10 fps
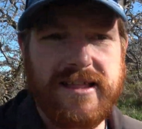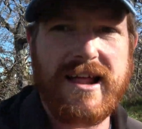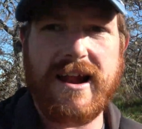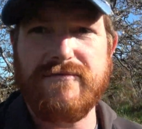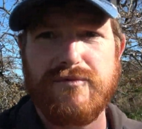
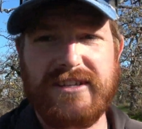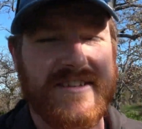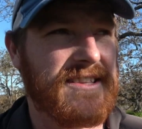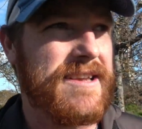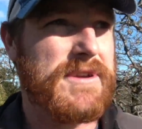that I've
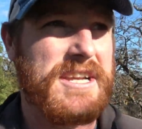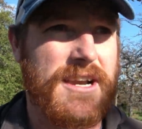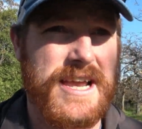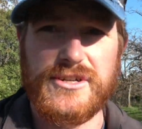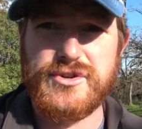recently been
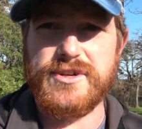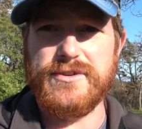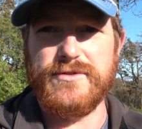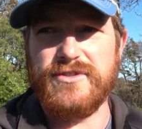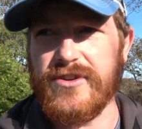introduced